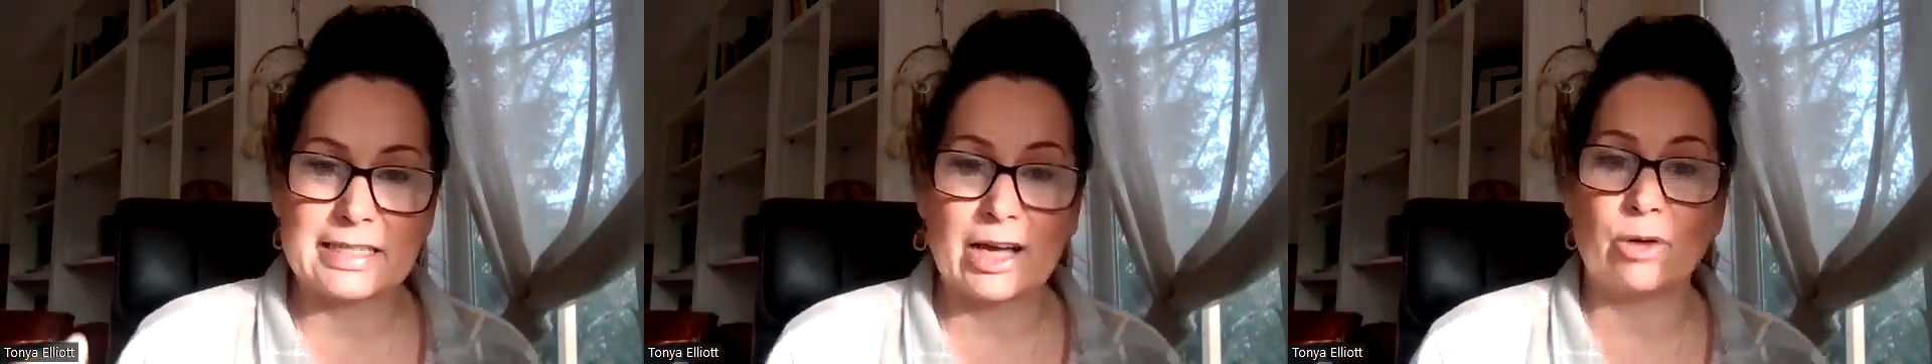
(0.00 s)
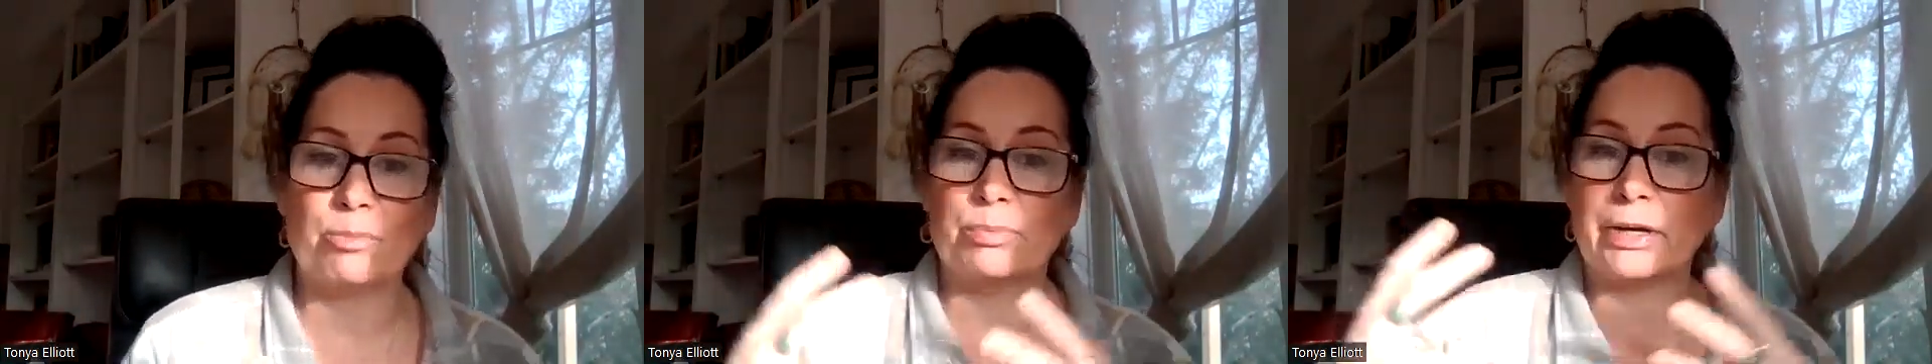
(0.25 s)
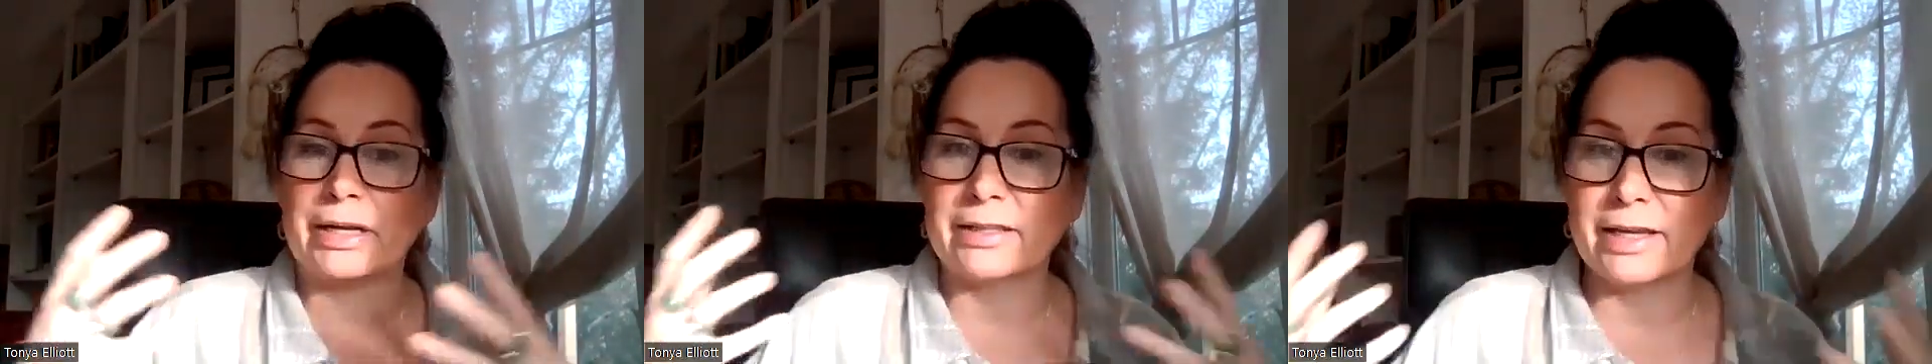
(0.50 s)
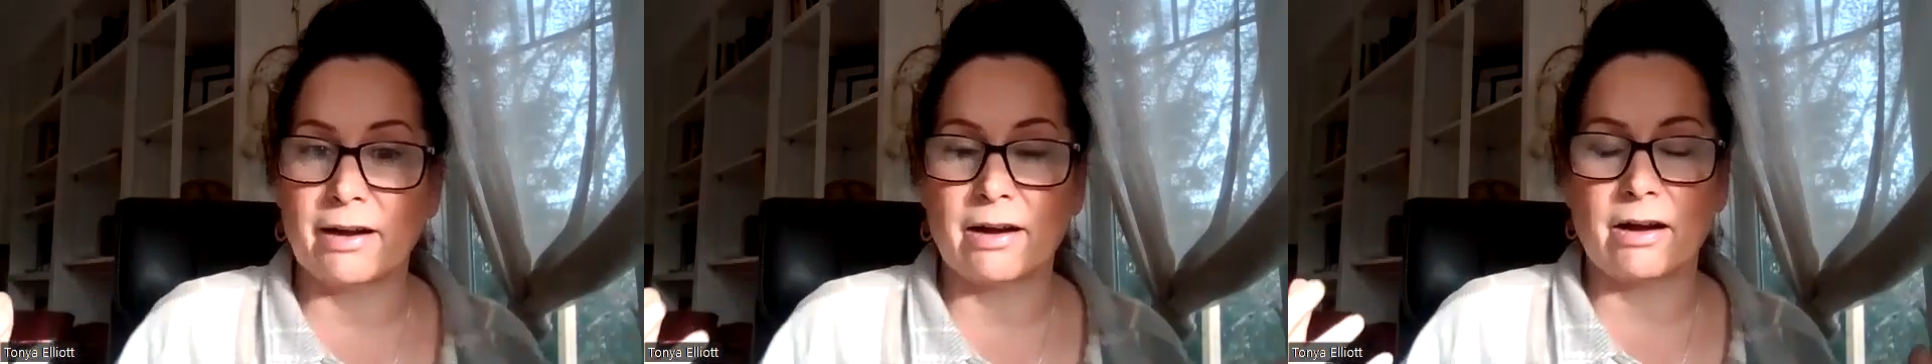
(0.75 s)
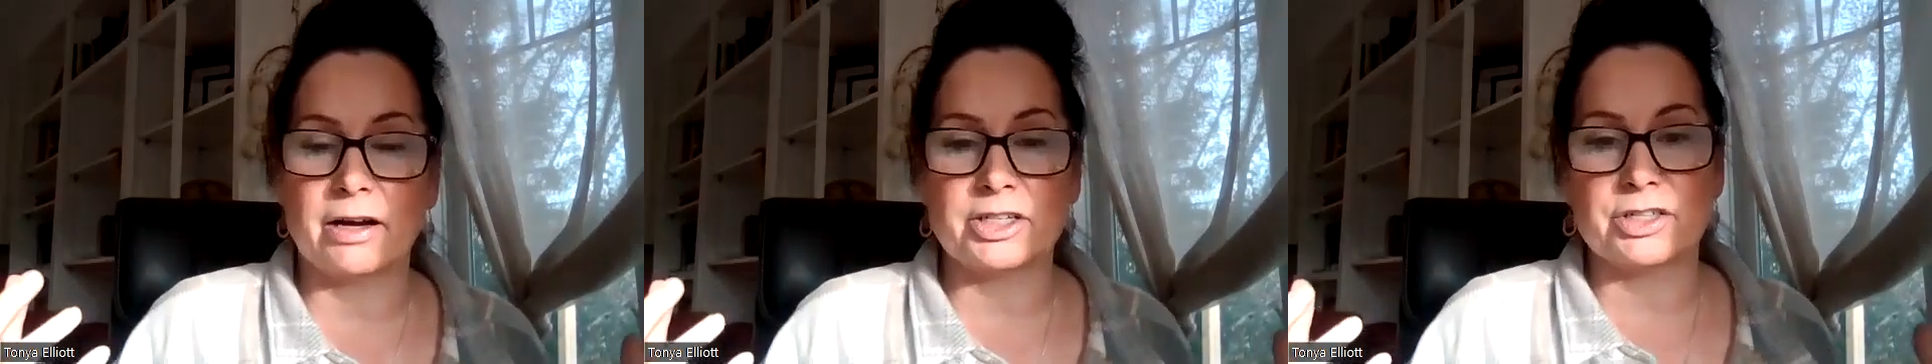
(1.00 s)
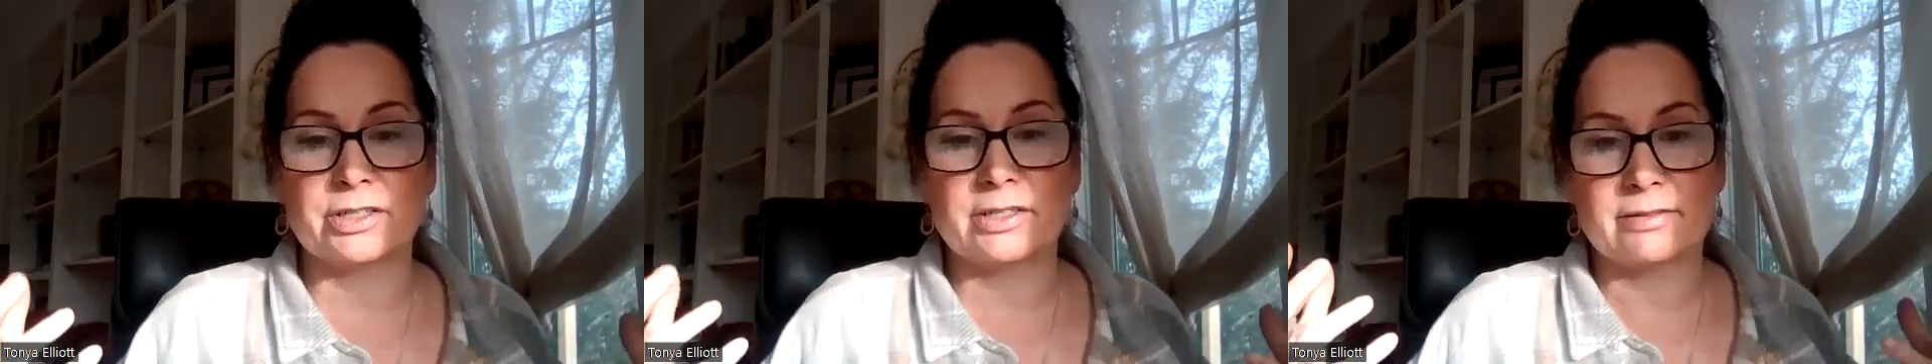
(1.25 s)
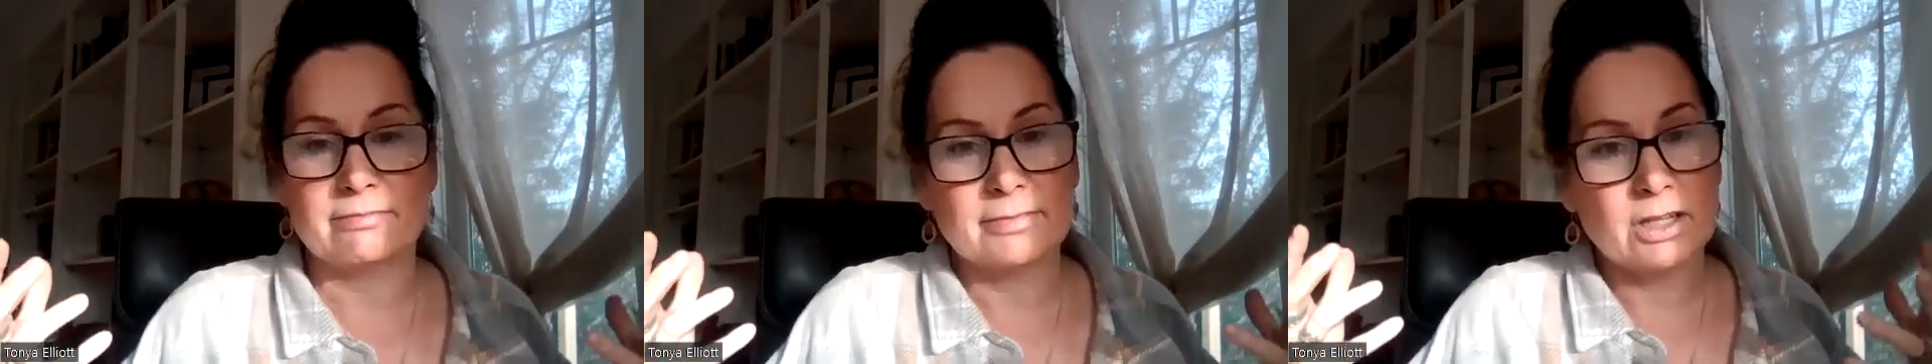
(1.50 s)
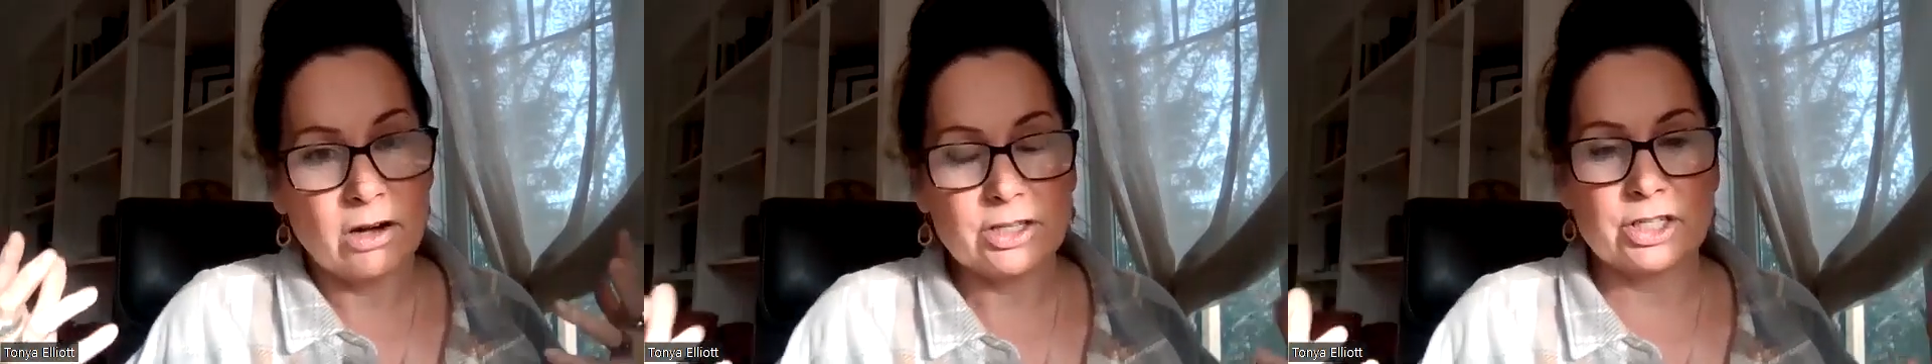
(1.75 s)
to help bring the unconscious
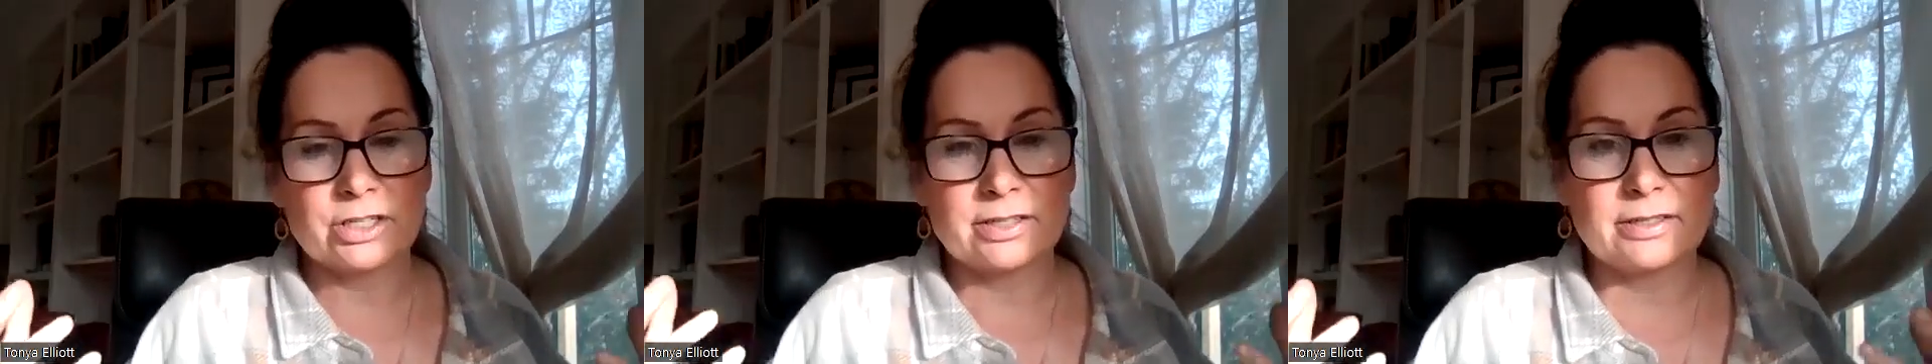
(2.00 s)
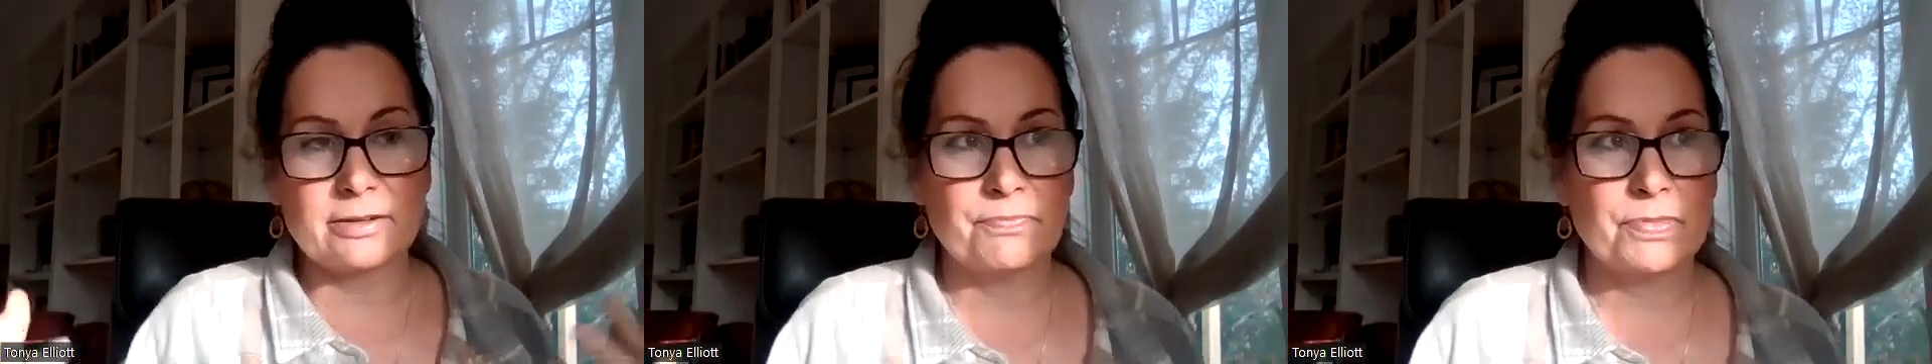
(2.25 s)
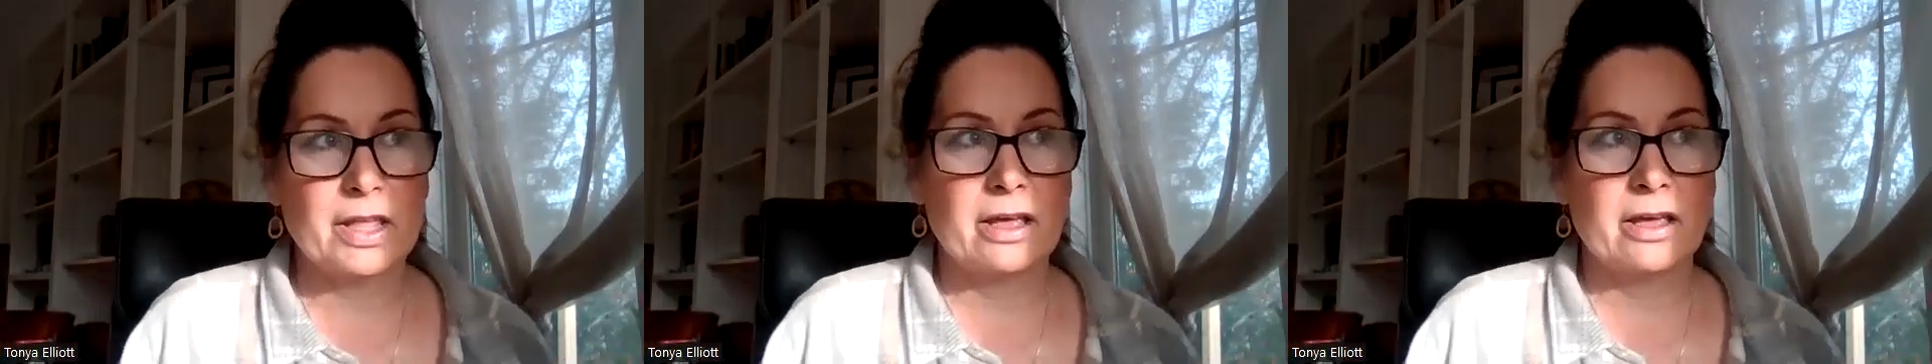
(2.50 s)
conscious.